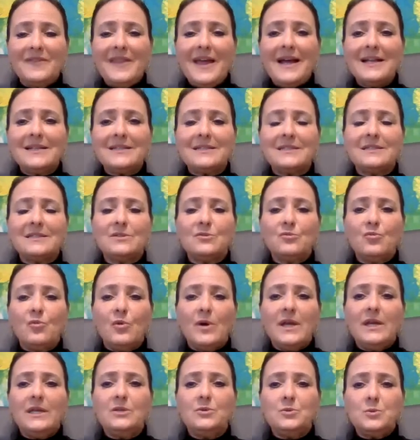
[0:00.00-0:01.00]
That's the
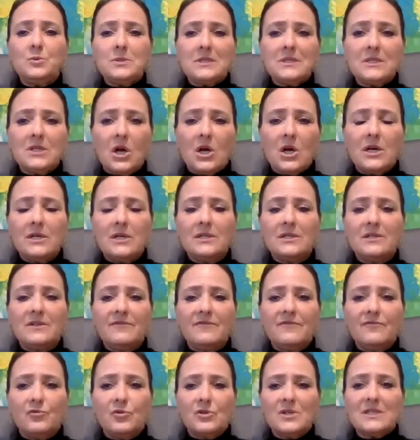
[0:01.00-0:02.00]
way you start
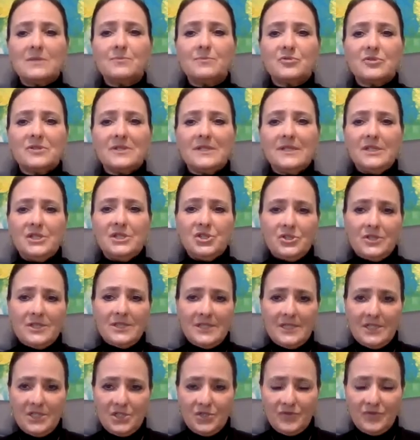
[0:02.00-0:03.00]
divorce procedures
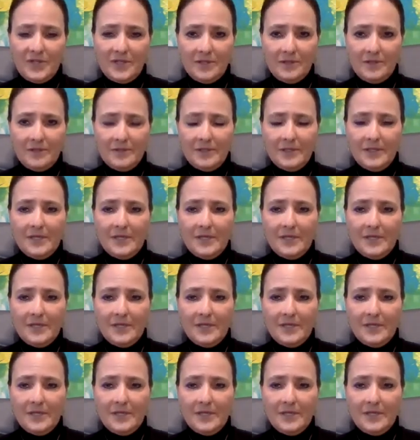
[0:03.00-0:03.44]
in Israel.